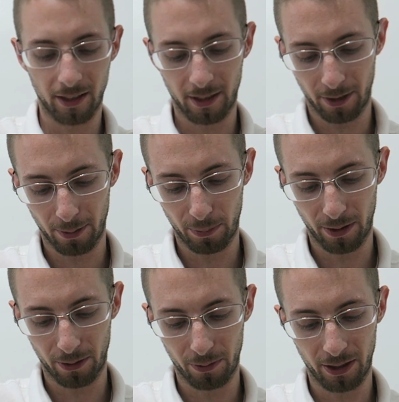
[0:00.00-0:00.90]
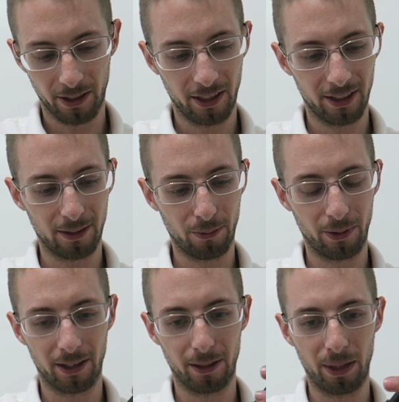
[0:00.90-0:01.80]
And now the barrel really isn't
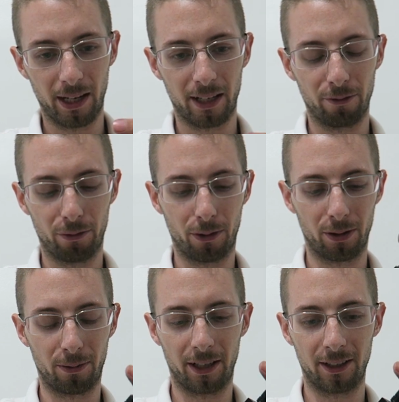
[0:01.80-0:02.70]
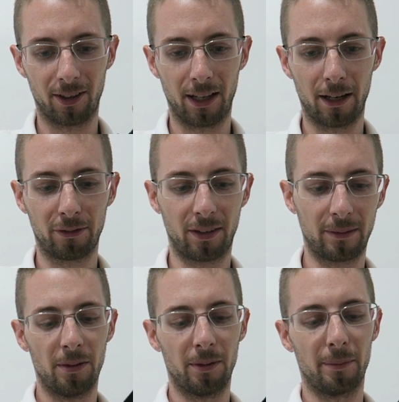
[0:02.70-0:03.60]
wiggling back and forth right to left.
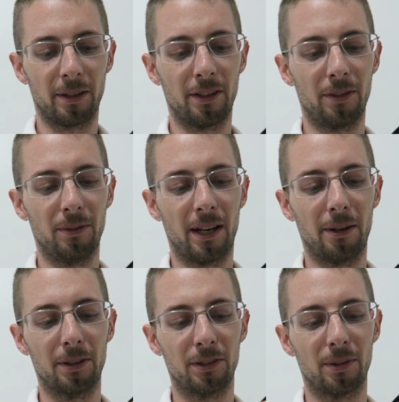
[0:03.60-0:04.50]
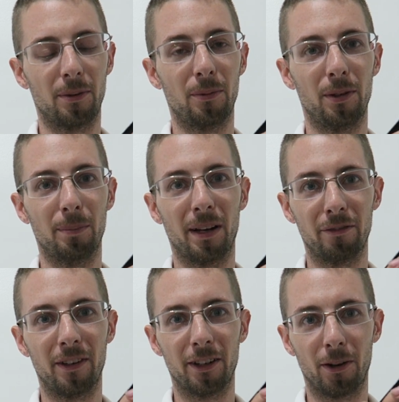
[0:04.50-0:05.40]
What I'm gonna do now is, with my
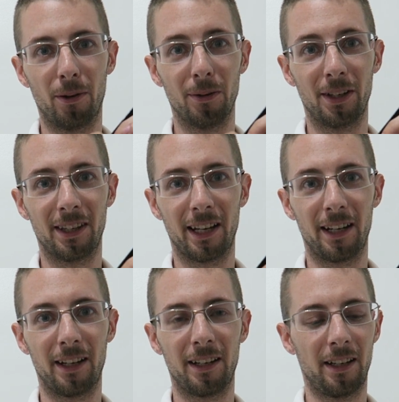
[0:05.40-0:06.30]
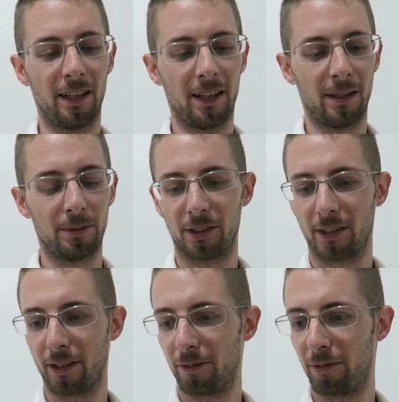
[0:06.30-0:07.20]
finger holding that in, just
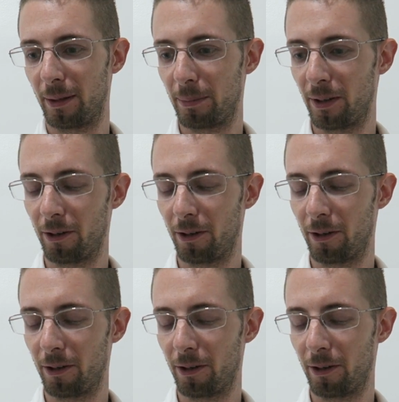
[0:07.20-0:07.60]
gonna flip it